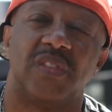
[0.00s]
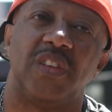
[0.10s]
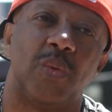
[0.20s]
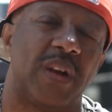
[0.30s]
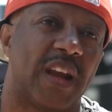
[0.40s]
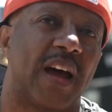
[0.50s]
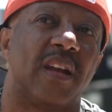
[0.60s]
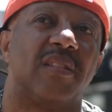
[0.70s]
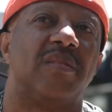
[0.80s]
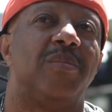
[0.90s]
you will not
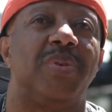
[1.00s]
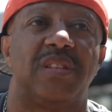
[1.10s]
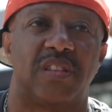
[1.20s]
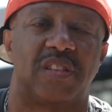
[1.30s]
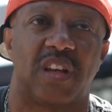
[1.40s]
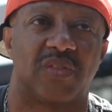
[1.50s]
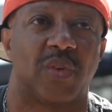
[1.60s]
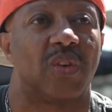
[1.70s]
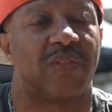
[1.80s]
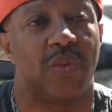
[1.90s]
be
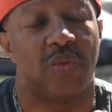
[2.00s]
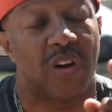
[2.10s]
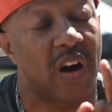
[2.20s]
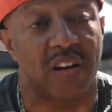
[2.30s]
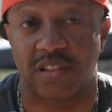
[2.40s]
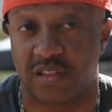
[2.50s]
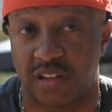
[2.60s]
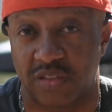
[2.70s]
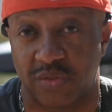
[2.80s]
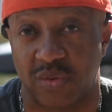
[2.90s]
successful. If you are
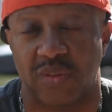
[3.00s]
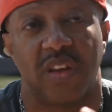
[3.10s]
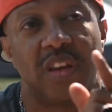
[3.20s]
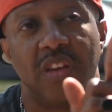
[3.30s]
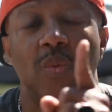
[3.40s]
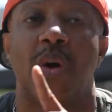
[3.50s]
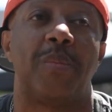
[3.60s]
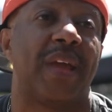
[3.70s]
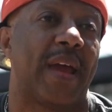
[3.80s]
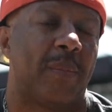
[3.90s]
successful, you won't
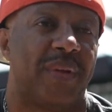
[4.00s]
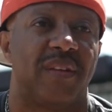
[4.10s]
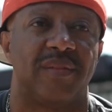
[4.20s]
be happy.